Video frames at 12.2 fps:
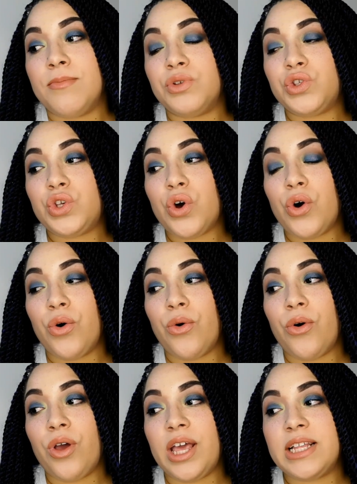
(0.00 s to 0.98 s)

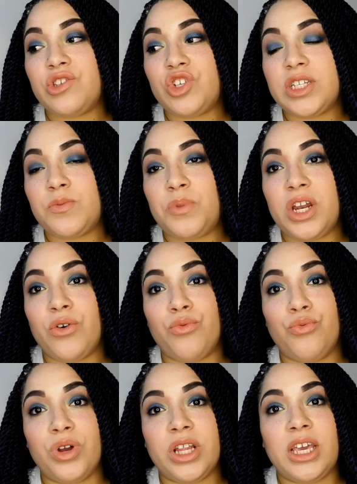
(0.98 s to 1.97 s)
So it's just been a
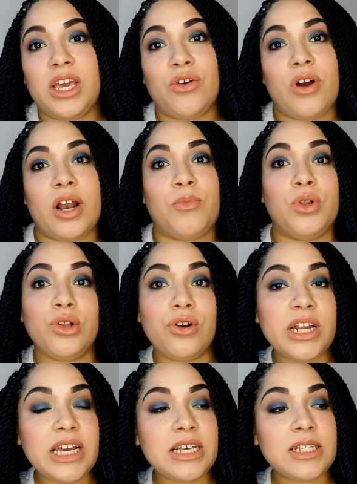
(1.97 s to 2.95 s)
really incredible
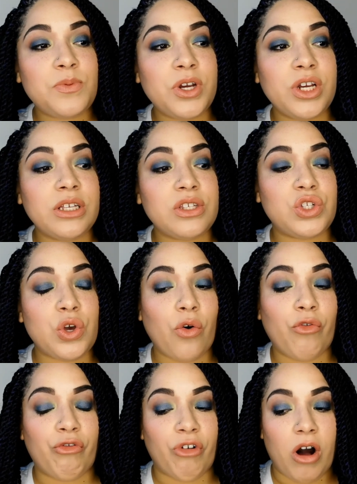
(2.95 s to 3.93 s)
learning experience
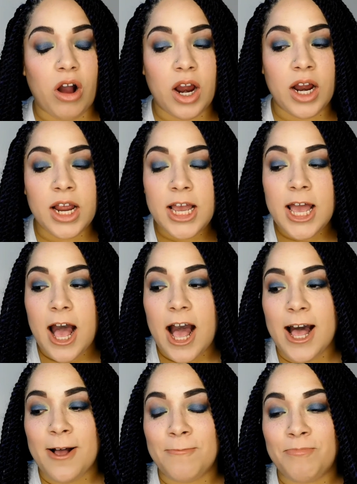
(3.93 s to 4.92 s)
so far.
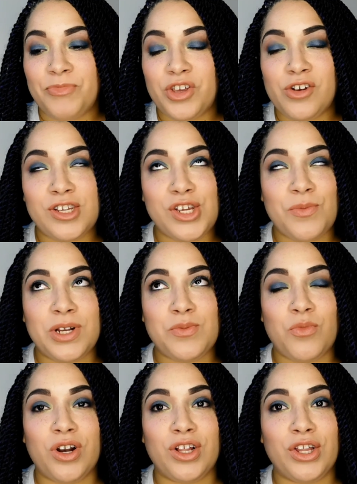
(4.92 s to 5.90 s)
There's so much more to